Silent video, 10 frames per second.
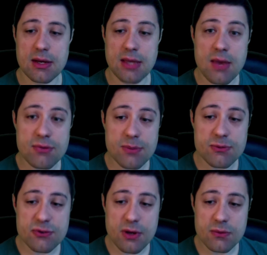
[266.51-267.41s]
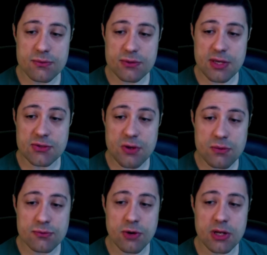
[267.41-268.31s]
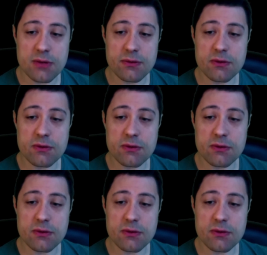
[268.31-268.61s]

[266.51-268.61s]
gave themselves a self-grade